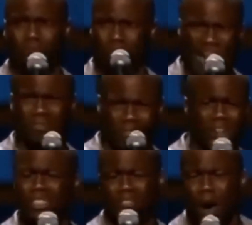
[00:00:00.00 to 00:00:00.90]
Hold,
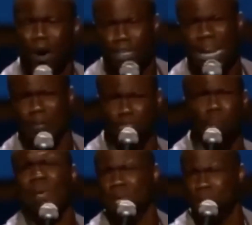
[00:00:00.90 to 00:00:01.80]
wait, first of all, you're
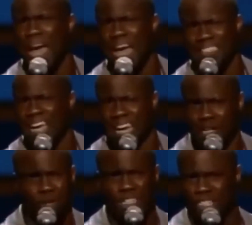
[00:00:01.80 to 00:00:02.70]
not gonna speed
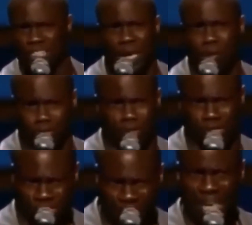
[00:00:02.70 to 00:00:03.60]
past that like you didn't just say
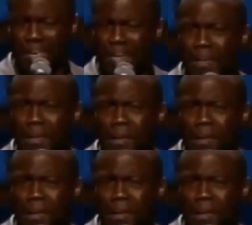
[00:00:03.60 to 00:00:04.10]
what you just said.